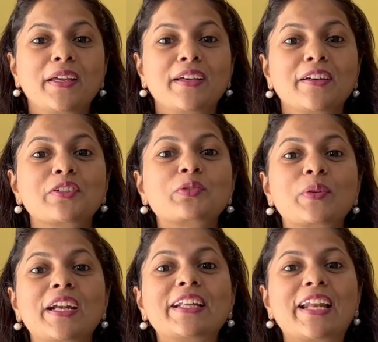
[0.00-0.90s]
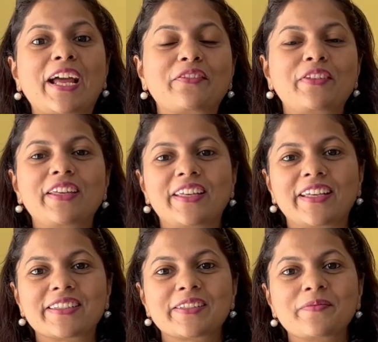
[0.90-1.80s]
bakers to get crack-free
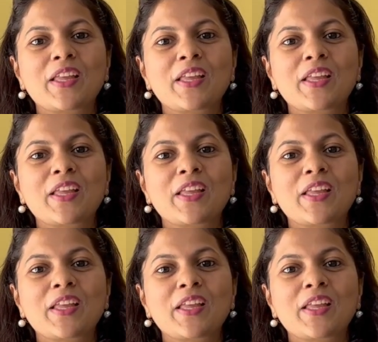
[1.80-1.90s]
cakes.